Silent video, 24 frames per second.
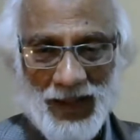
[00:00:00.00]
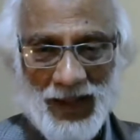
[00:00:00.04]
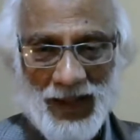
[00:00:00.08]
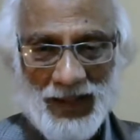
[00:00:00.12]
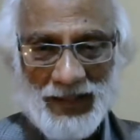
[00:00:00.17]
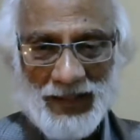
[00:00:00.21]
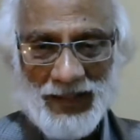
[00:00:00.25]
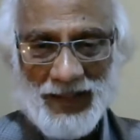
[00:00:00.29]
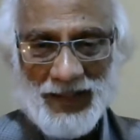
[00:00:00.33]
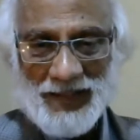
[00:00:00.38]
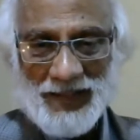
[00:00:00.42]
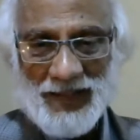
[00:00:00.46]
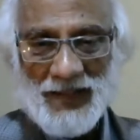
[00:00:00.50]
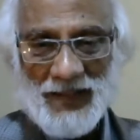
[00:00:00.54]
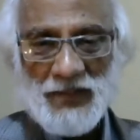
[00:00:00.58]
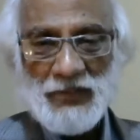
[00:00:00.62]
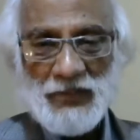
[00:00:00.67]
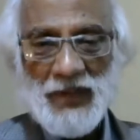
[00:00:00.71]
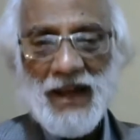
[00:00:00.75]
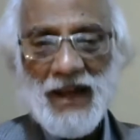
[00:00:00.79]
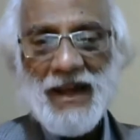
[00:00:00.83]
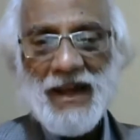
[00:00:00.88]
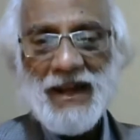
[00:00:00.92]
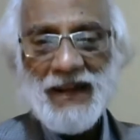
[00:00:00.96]
this is
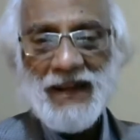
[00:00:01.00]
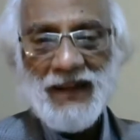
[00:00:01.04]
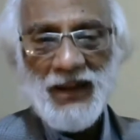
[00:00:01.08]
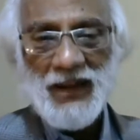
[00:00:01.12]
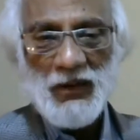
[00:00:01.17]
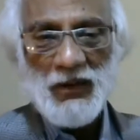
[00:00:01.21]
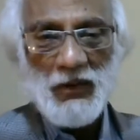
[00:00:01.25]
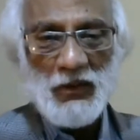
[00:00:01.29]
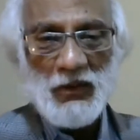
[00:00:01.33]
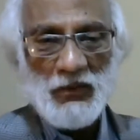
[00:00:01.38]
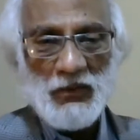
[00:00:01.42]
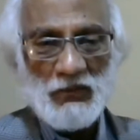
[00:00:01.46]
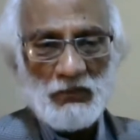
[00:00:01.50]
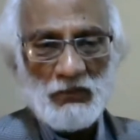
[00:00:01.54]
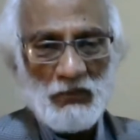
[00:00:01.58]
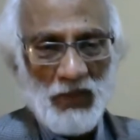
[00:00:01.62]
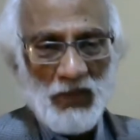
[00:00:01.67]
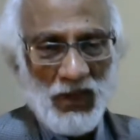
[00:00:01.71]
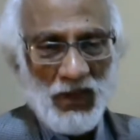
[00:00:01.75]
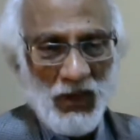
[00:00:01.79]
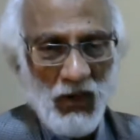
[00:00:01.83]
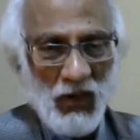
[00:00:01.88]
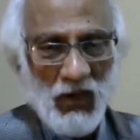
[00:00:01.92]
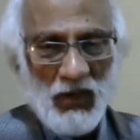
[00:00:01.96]
where, you know,
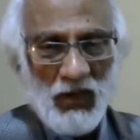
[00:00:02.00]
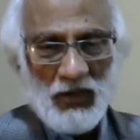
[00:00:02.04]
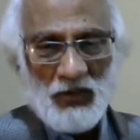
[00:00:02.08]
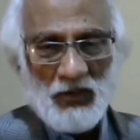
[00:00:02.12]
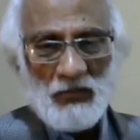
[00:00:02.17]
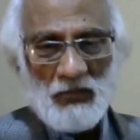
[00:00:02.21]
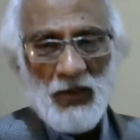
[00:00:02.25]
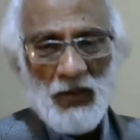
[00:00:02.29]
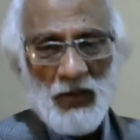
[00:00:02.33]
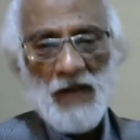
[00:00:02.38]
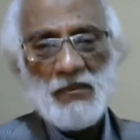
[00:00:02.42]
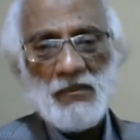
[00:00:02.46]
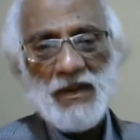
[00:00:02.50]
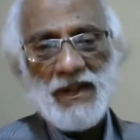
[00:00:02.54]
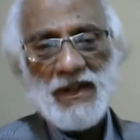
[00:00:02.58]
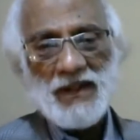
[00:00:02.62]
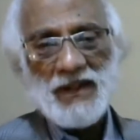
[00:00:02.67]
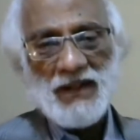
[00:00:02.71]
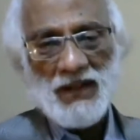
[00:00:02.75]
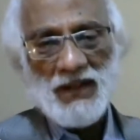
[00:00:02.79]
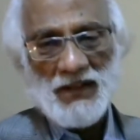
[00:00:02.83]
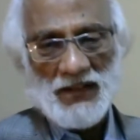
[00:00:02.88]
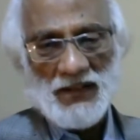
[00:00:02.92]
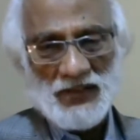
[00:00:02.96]
a lot of
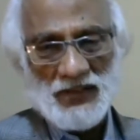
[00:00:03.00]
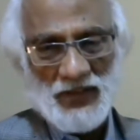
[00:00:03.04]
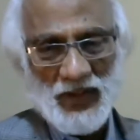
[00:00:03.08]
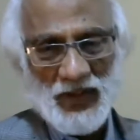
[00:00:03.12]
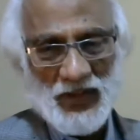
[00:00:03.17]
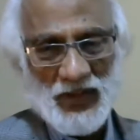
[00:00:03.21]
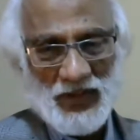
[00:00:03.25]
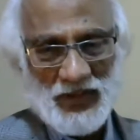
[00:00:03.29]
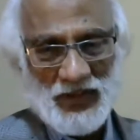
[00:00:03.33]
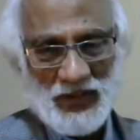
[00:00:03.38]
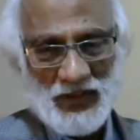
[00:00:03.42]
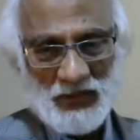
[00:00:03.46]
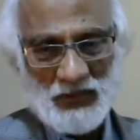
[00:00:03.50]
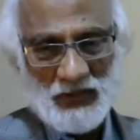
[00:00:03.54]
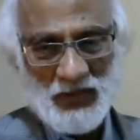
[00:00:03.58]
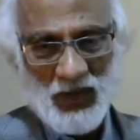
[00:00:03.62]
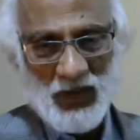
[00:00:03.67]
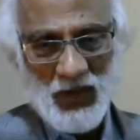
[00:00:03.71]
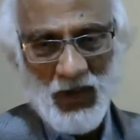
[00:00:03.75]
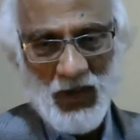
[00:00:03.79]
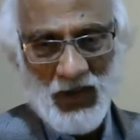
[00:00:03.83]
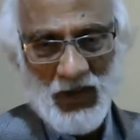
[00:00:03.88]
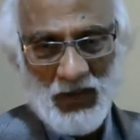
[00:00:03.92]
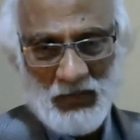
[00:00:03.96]
biomedical research,
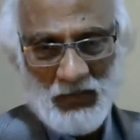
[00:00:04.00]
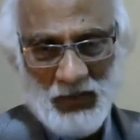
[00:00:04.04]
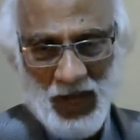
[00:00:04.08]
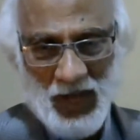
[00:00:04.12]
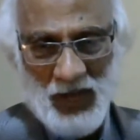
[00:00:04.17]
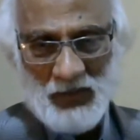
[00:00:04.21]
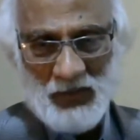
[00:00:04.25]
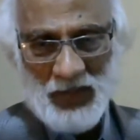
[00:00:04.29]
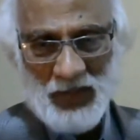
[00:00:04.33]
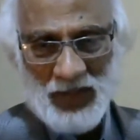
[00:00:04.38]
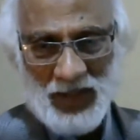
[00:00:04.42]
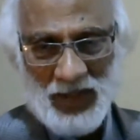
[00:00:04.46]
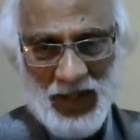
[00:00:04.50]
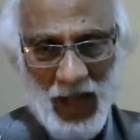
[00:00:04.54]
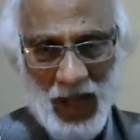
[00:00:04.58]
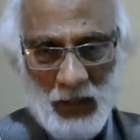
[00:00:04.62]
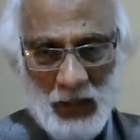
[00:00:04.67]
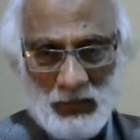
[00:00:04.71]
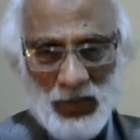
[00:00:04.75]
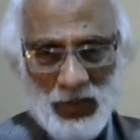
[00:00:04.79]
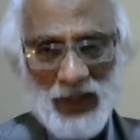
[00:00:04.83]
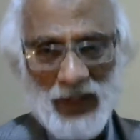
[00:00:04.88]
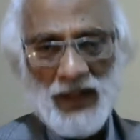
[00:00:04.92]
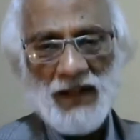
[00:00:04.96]
a lot of biomedical
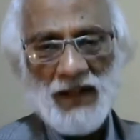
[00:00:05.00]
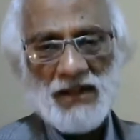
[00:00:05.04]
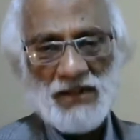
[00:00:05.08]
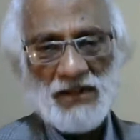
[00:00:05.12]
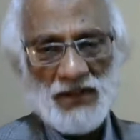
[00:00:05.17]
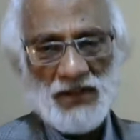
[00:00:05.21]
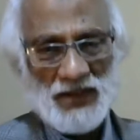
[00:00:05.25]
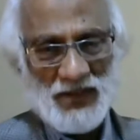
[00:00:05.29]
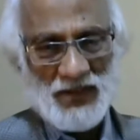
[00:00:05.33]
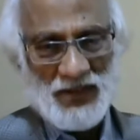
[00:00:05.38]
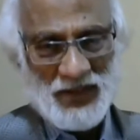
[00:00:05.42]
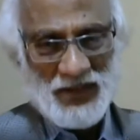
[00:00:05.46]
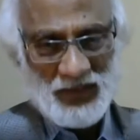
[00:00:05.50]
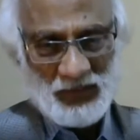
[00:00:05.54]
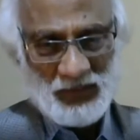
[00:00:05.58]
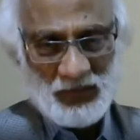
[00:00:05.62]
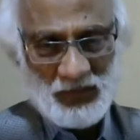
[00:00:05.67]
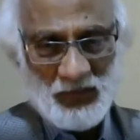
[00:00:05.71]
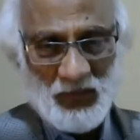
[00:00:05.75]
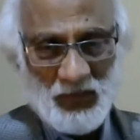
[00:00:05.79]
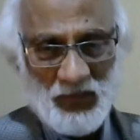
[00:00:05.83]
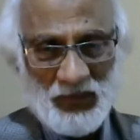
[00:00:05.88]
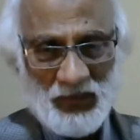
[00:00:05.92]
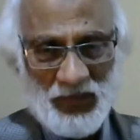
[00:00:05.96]
applications,
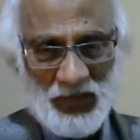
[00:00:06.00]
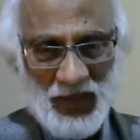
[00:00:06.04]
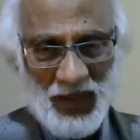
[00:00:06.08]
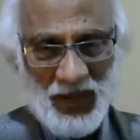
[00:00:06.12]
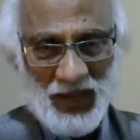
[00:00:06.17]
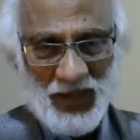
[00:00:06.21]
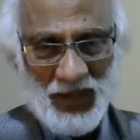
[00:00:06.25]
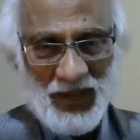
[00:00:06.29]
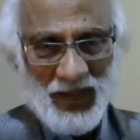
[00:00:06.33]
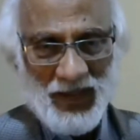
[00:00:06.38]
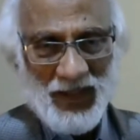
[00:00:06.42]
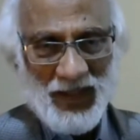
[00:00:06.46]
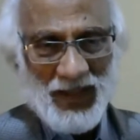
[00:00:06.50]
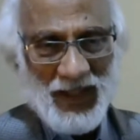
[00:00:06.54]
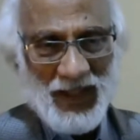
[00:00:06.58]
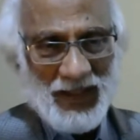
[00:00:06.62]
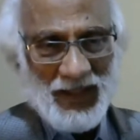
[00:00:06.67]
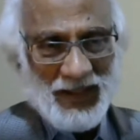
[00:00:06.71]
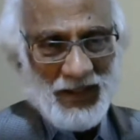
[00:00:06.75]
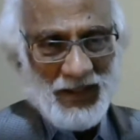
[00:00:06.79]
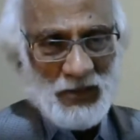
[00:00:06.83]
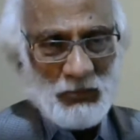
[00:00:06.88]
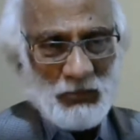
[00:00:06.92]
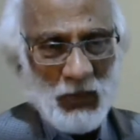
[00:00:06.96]

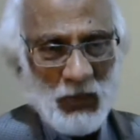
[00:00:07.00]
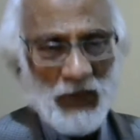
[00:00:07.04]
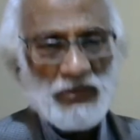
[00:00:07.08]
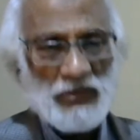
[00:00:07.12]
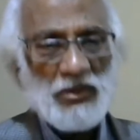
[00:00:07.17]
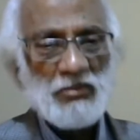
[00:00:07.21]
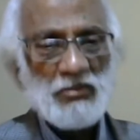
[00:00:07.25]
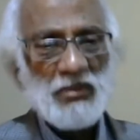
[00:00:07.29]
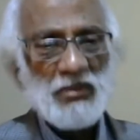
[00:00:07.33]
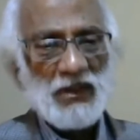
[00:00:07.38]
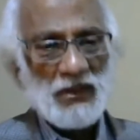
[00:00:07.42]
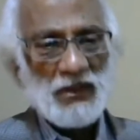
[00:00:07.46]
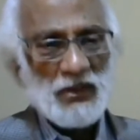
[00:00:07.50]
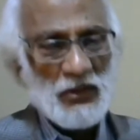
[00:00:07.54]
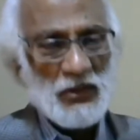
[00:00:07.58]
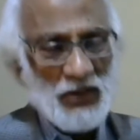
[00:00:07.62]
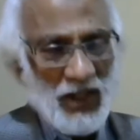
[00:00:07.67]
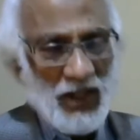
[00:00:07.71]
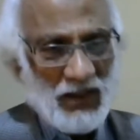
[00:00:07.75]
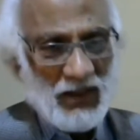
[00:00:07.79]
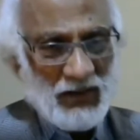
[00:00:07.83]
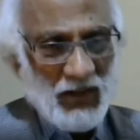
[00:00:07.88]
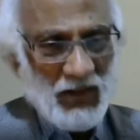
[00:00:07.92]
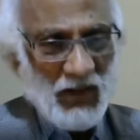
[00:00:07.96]
it is possible. You
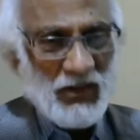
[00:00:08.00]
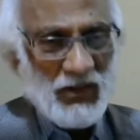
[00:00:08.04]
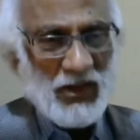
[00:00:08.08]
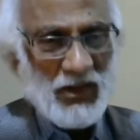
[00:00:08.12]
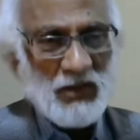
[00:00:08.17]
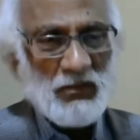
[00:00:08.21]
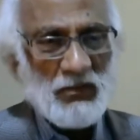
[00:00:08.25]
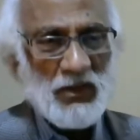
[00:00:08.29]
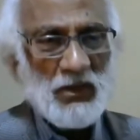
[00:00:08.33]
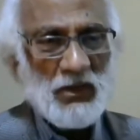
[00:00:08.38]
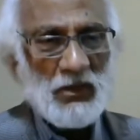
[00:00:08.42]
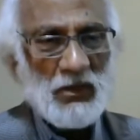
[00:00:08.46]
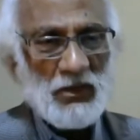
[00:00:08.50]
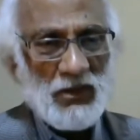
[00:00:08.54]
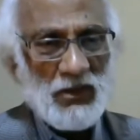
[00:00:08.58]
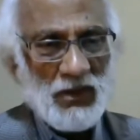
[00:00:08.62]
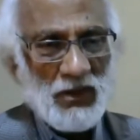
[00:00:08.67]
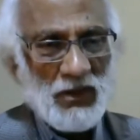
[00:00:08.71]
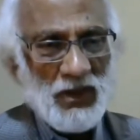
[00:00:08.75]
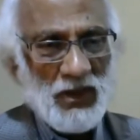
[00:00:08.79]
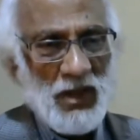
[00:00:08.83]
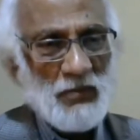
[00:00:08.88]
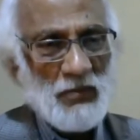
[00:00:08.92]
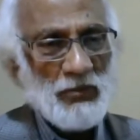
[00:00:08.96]
can contribute,
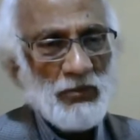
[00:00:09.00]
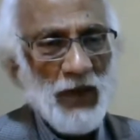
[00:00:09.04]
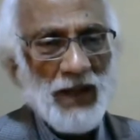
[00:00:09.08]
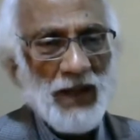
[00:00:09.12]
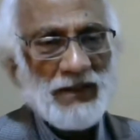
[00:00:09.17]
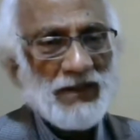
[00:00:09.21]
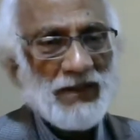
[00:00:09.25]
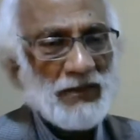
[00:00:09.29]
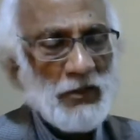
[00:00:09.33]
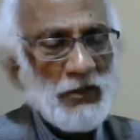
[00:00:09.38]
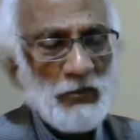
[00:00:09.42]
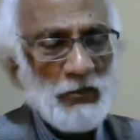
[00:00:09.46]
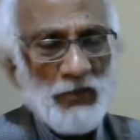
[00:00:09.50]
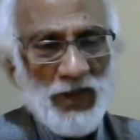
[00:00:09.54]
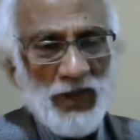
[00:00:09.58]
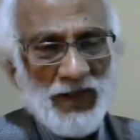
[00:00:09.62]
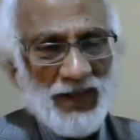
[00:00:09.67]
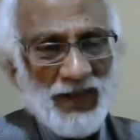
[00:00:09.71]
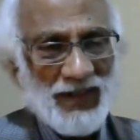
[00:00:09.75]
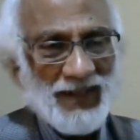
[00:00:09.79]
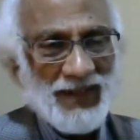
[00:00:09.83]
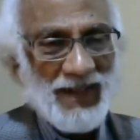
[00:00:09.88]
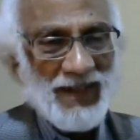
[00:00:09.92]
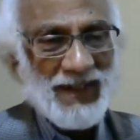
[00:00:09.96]
you can
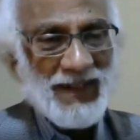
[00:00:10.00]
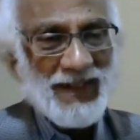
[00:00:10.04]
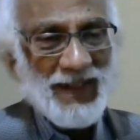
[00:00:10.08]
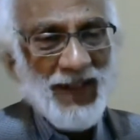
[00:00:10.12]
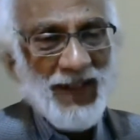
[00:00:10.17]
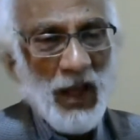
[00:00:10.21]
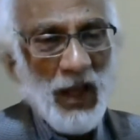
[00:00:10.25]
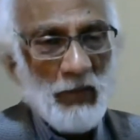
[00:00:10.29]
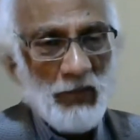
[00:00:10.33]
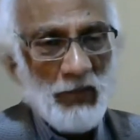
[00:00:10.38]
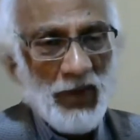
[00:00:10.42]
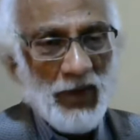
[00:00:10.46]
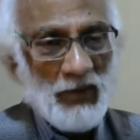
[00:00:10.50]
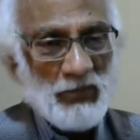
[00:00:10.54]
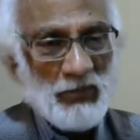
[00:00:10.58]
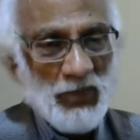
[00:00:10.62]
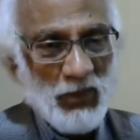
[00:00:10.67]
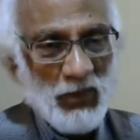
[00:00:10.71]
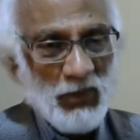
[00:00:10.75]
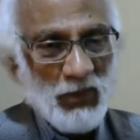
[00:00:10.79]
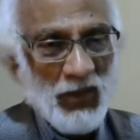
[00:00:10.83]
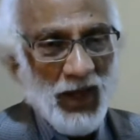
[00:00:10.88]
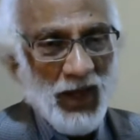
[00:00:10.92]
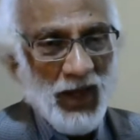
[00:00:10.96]
participate in this one
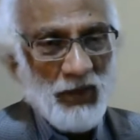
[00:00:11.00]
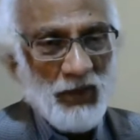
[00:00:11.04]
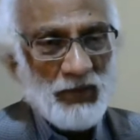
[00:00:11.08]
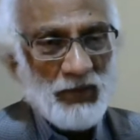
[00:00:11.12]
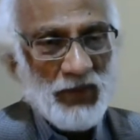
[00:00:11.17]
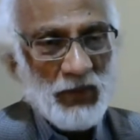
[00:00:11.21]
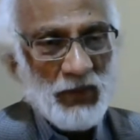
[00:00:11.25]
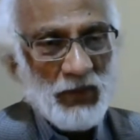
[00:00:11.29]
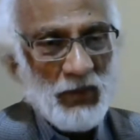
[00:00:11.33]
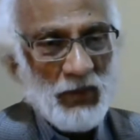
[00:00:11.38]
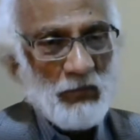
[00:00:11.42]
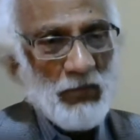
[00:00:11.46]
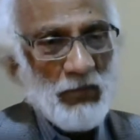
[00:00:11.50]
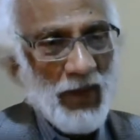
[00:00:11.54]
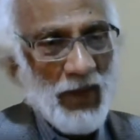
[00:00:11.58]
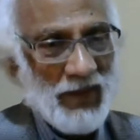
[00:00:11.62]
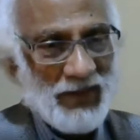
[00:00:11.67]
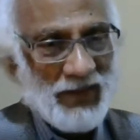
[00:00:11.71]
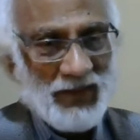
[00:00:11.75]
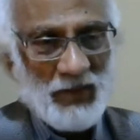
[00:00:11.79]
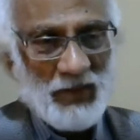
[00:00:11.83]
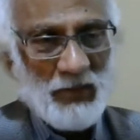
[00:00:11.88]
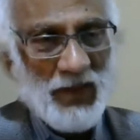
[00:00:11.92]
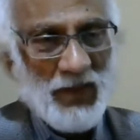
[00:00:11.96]
program, you can
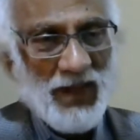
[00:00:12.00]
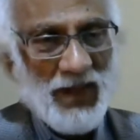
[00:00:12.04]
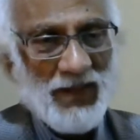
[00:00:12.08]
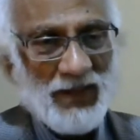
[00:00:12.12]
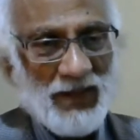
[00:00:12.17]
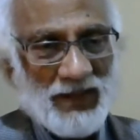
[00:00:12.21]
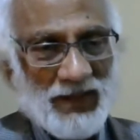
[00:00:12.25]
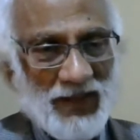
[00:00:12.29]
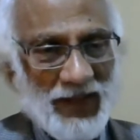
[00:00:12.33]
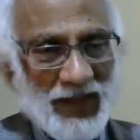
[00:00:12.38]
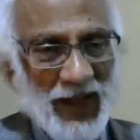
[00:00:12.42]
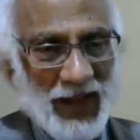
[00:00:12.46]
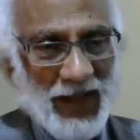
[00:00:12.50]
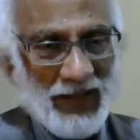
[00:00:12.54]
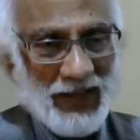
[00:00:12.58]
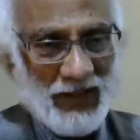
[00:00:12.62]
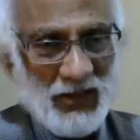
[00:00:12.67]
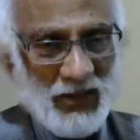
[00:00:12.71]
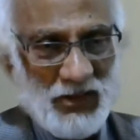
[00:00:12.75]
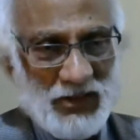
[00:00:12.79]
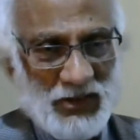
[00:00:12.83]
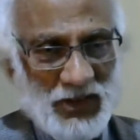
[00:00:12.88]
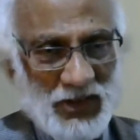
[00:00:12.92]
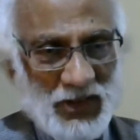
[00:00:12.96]
participate in the
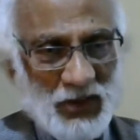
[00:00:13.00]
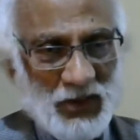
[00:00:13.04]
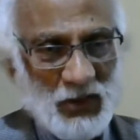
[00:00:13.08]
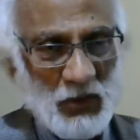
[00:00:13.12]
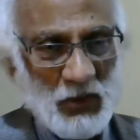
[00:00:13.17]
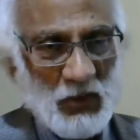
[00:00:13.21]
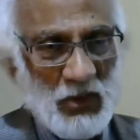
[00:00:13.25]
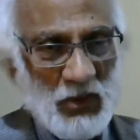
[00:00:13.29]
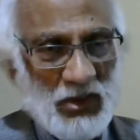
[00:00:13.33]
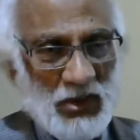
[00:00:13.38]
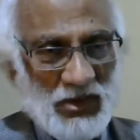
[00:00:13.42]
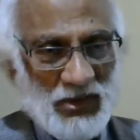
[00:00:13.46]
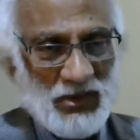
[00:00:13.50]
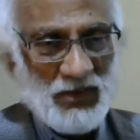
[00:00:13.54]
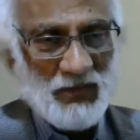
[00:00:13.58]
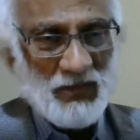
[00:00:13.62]
diagnostic tools.